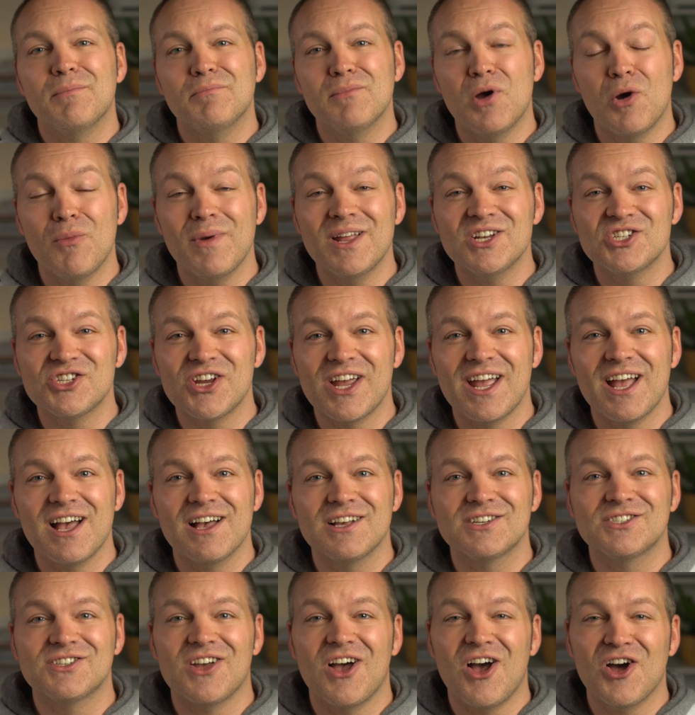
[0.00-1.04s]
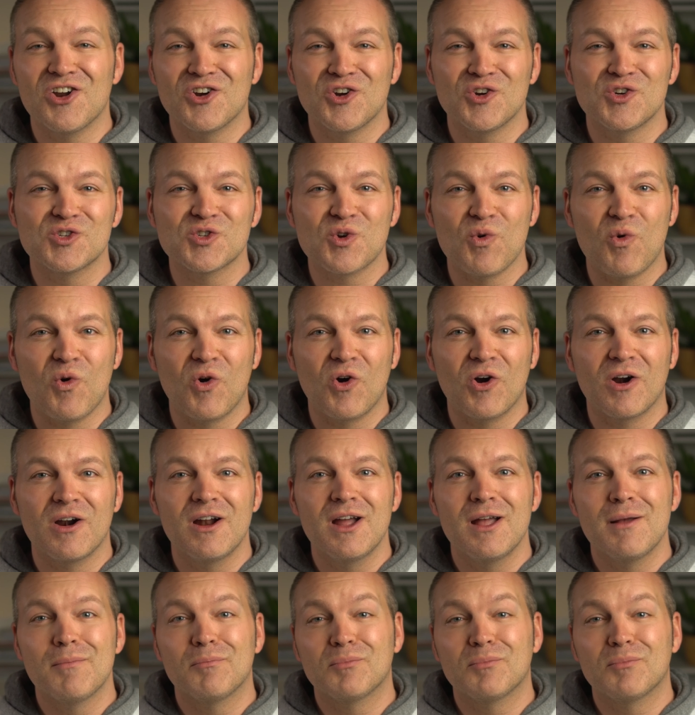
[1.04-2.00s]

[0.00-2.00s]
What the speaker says: Moment.js, Underscore,